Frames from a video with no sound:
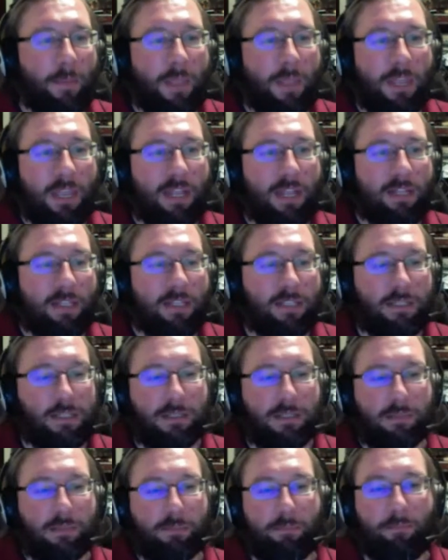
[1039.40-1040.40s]

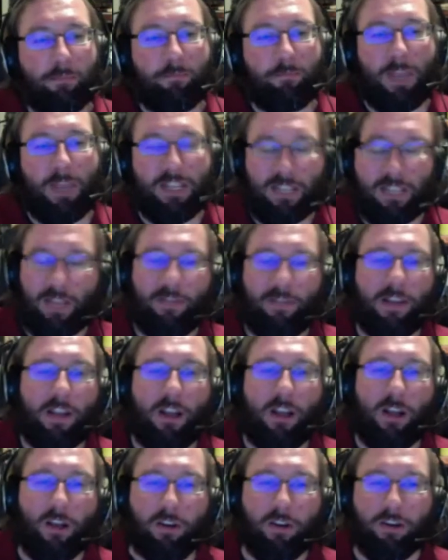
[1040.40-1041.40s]
It's based heavily
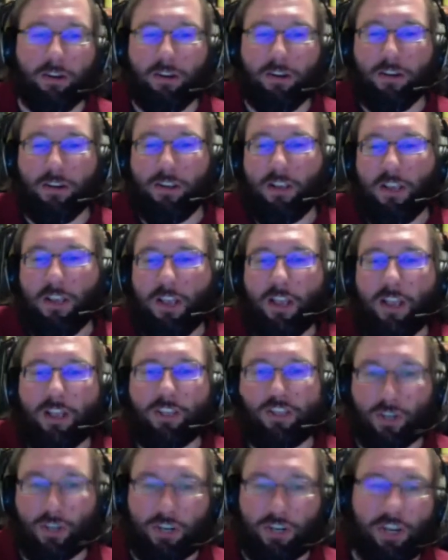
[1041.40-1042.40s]
on
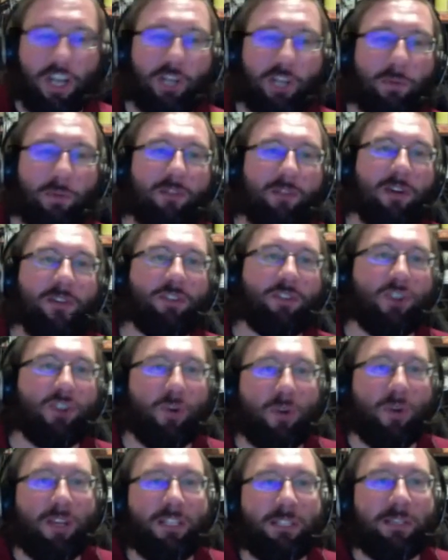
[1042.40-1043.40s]
certain H.P. Lovecraft
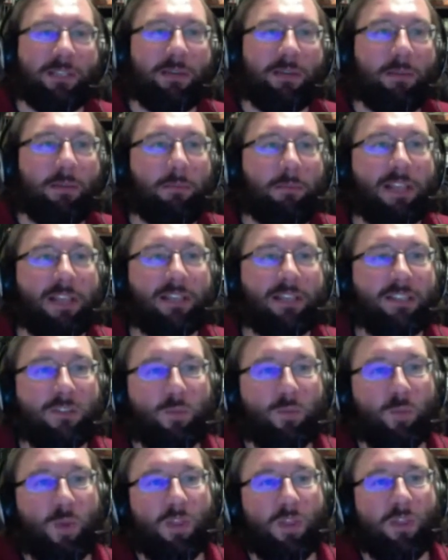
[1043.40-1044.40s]
stories mixed
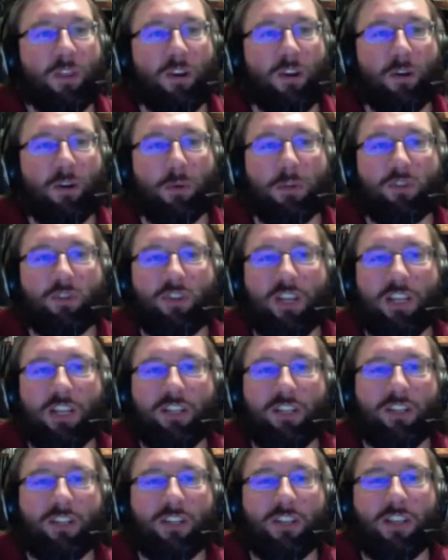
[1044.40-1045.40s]
with the heroin trade.
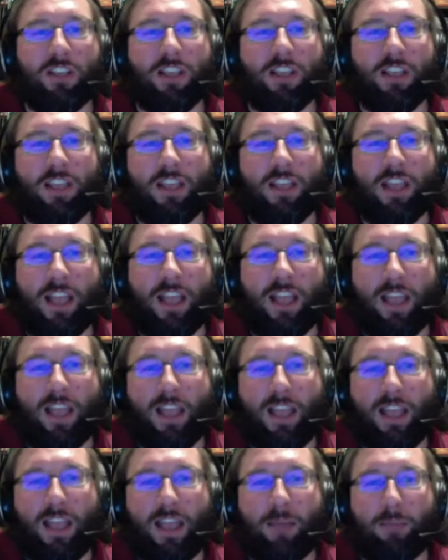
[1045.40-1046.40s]

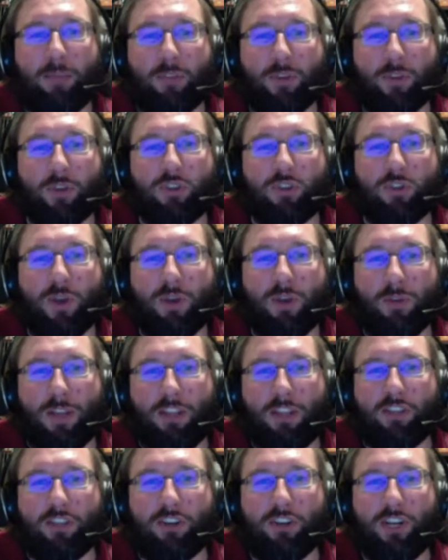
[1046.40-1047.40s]
Those who have read
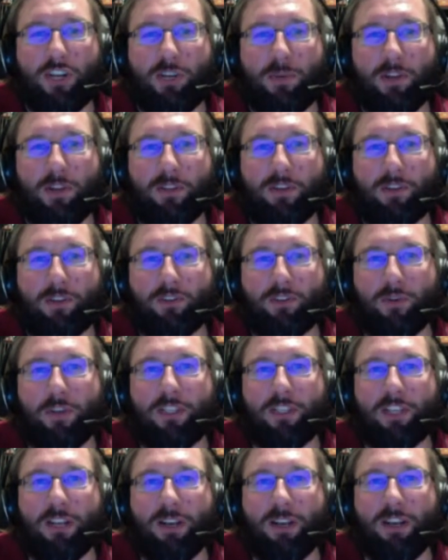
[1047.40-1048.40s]
certain H.P. Lovecraft stories
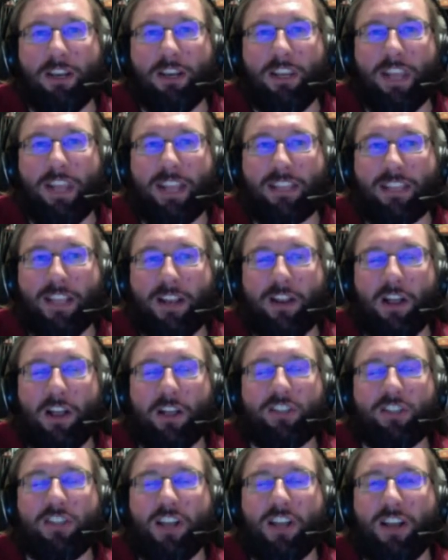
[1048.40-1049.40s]
can guess a
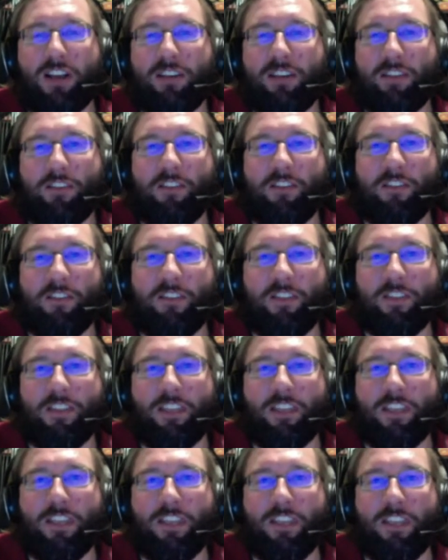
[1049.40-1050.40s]
lot of
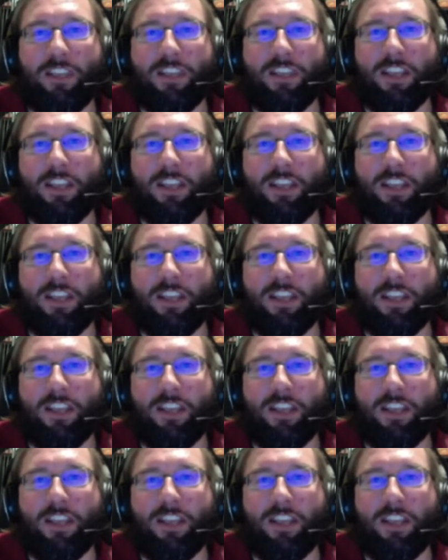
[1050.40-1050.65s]
the